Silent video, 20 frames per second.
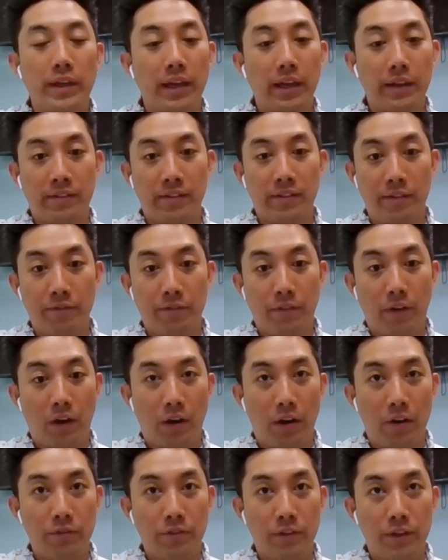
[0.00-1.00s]
gets
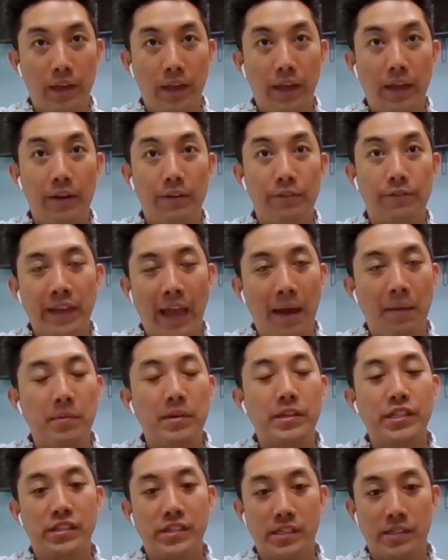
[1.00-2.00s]
involved if
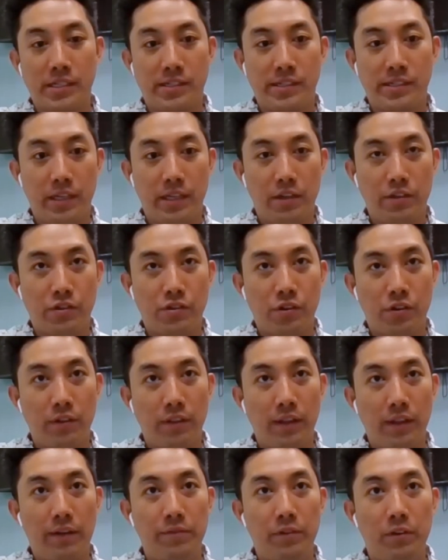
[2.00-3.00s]
damages exceed a certain
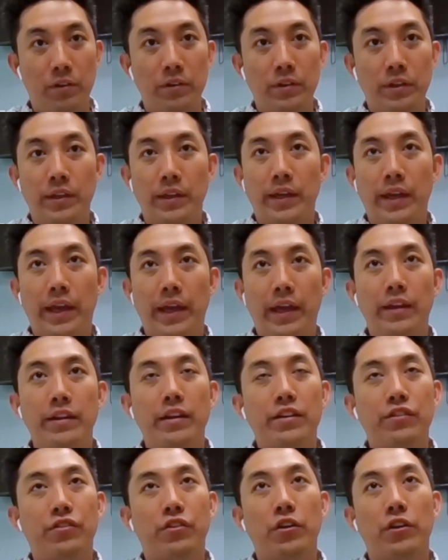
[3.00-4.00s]
level, it
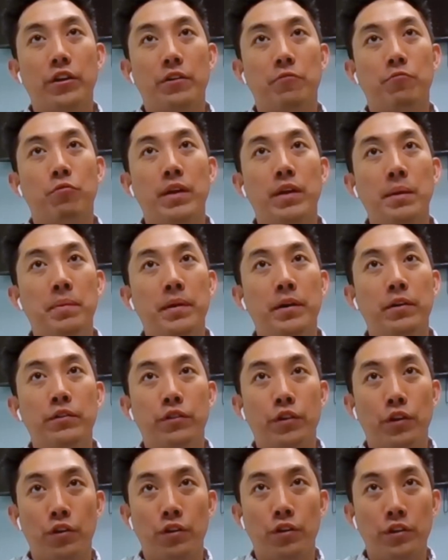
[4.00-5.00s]
is going to rebuild
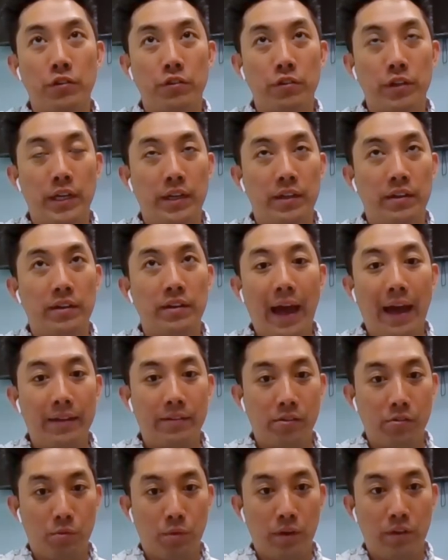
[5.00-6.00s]
your unit as
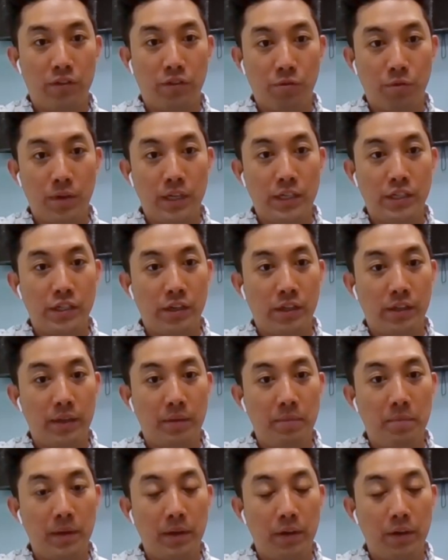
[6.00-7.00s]
it was originally
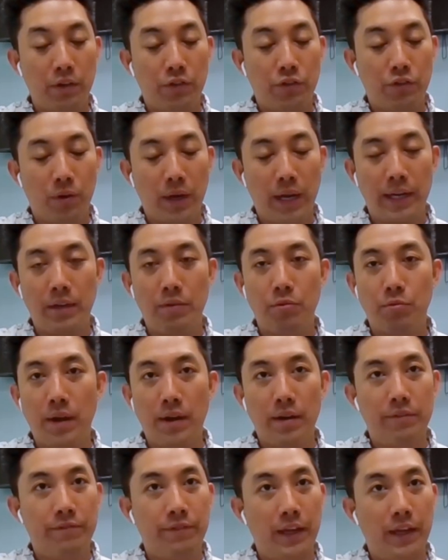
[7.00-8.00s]
built. So any
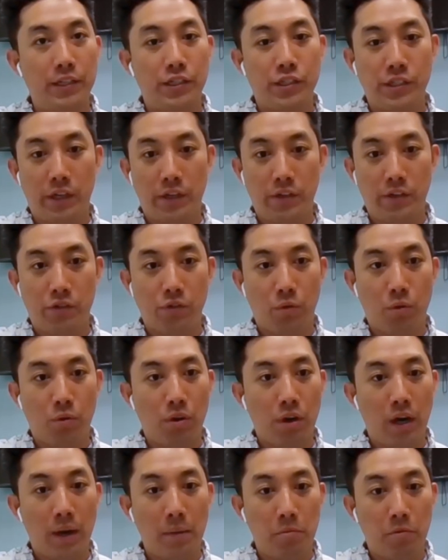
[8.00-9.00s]
renovations
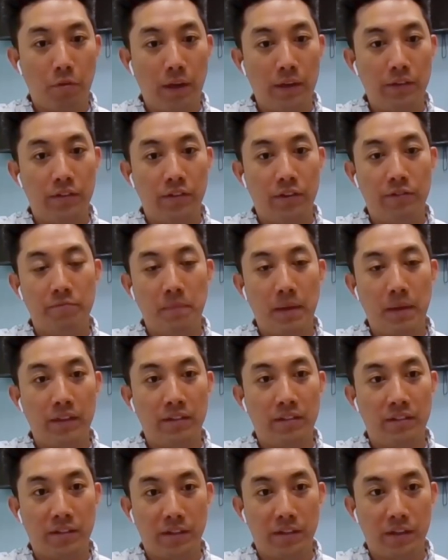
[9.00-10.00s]
or upgrades you've
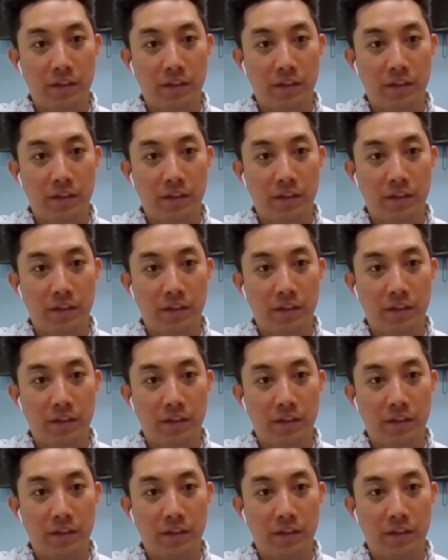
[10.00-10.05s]
made to the